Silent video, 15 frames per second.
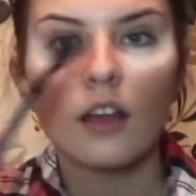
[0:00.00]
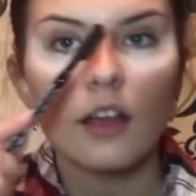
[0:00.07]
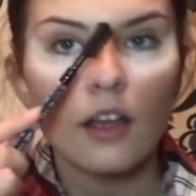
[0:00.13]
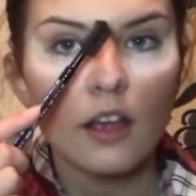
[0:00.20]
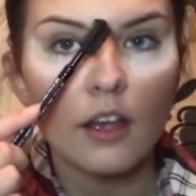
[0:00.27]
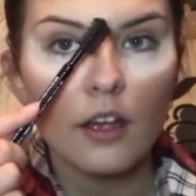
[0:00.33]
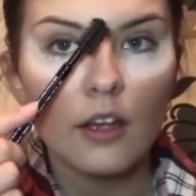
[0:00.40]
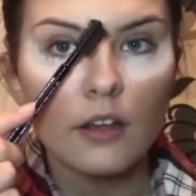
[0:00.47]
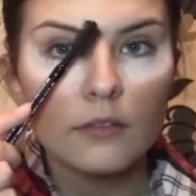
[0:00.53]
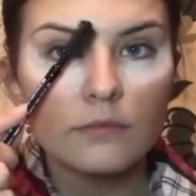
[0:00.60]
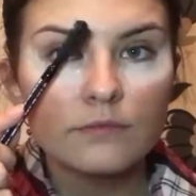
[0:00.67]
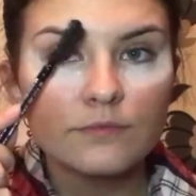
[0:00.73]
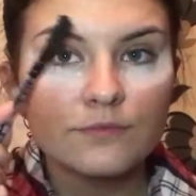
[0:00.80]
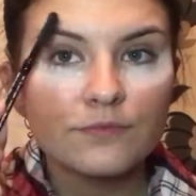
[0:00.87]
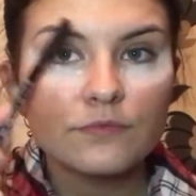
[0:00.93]
So
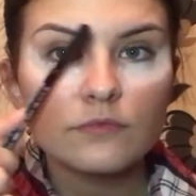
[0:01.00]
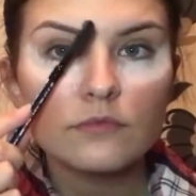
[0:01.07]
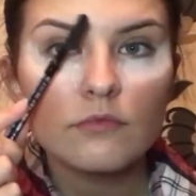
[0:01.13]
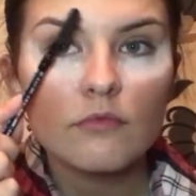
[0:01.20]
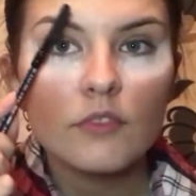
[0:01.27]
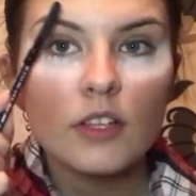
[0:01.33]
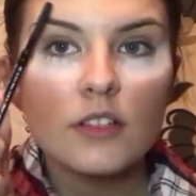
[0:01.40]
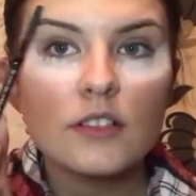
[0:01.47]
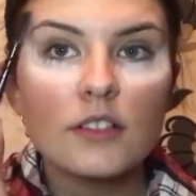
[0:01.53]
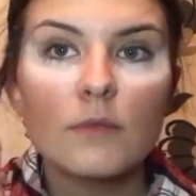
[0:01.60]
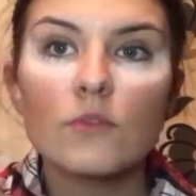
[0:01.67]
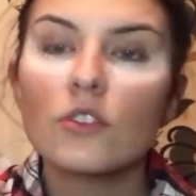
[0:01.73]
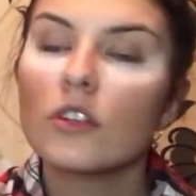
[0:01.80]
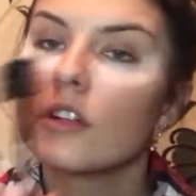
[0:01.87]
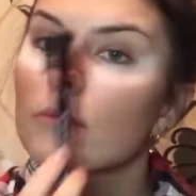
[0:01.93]
I'm
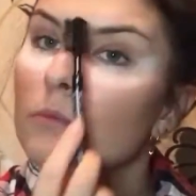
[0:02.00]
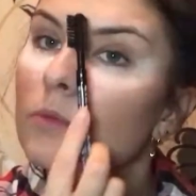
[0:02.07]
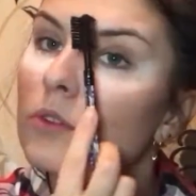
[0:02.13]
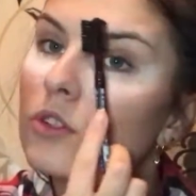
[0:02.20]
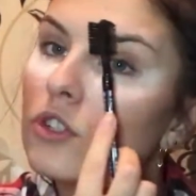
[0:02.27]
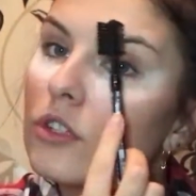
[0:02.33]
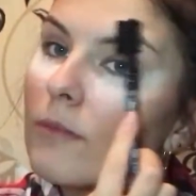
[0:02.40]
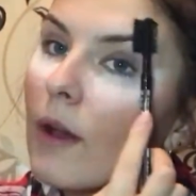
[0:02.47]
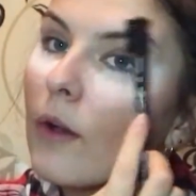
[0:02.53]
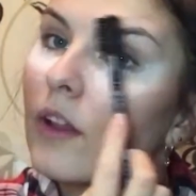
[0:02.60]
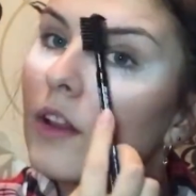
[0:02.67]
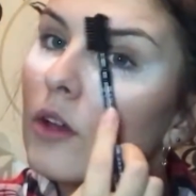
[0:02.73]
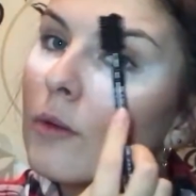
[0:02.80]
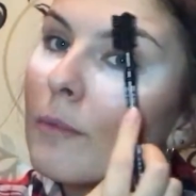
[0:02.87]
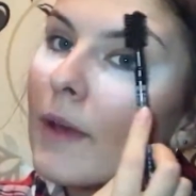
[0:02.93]
just going to brush them out a
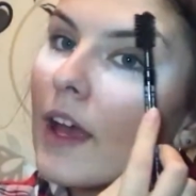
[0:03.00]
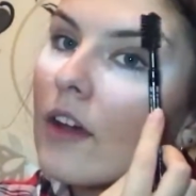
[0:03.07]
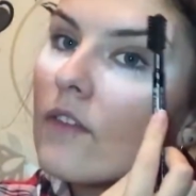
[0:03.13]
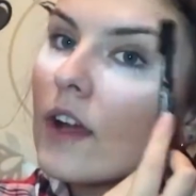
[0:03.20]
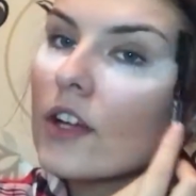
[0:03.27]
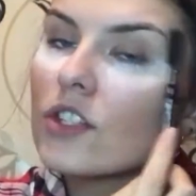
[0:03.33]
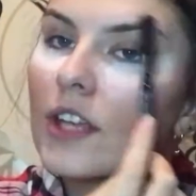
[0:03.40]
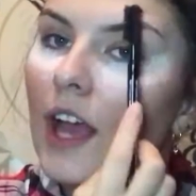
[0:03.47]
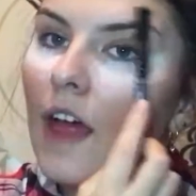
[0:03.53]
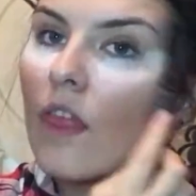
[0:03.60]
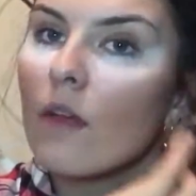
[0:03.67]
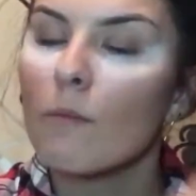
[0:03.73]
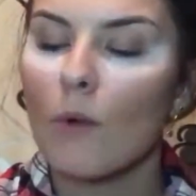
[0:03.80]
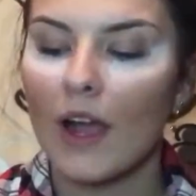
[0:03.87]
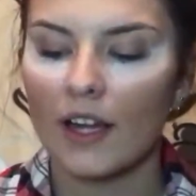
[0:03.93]
little bit. I've actually had
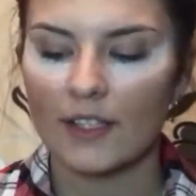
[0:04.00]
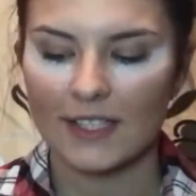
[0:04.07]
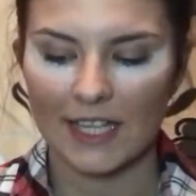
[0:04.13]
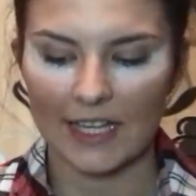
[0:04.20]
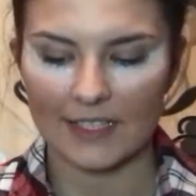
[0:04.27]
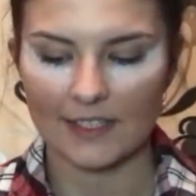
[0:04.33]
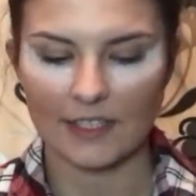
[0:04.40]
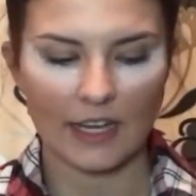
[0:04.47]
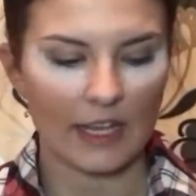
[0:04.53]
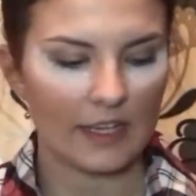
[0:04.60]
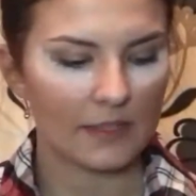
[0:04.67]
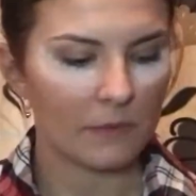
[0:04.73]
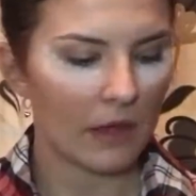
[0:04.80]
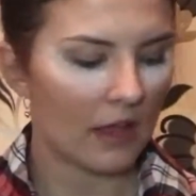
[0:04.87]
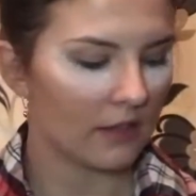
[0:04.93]
them waxed yesterday
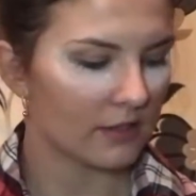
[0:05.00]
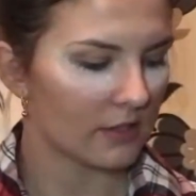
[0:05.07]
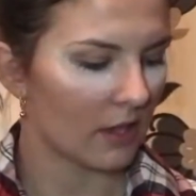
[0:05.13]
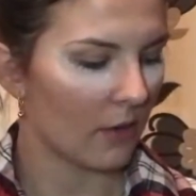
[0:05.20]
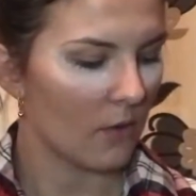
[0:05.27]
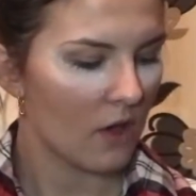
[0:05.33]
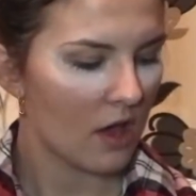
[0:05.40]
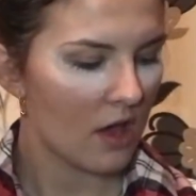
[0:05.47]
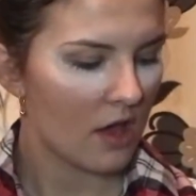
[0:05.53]
as well, so